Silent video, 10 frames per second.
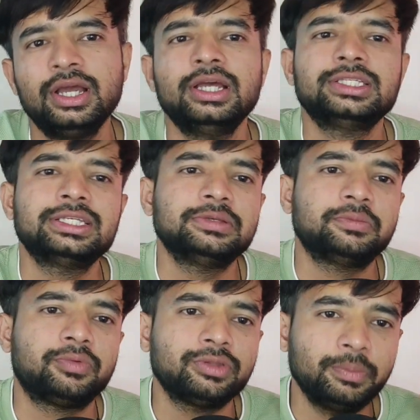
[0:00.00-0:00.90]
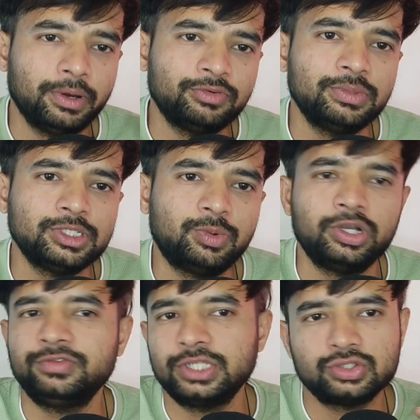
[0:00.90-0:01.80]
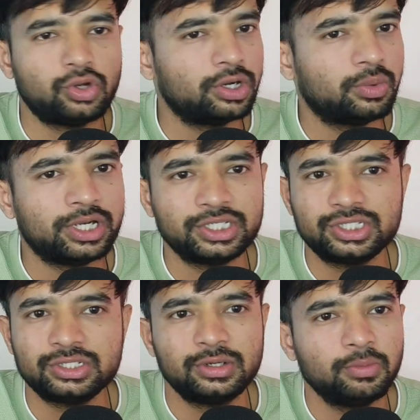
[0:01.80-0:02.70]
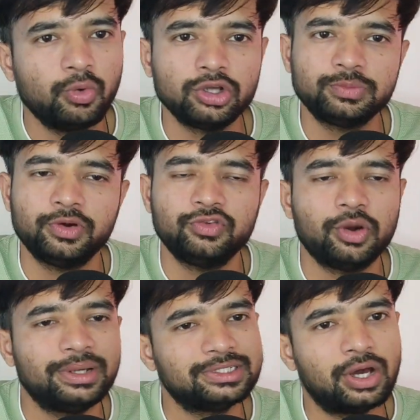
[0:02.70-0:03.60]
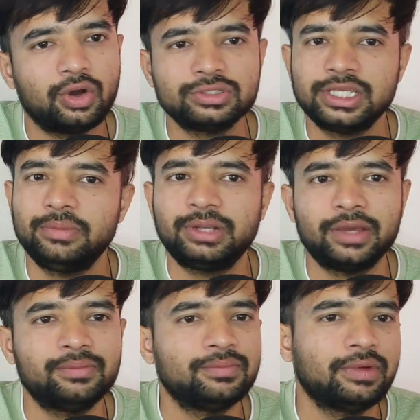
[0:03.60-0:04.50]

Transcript: See, from the performance point of view, there is no advantage. Both perform at the same time.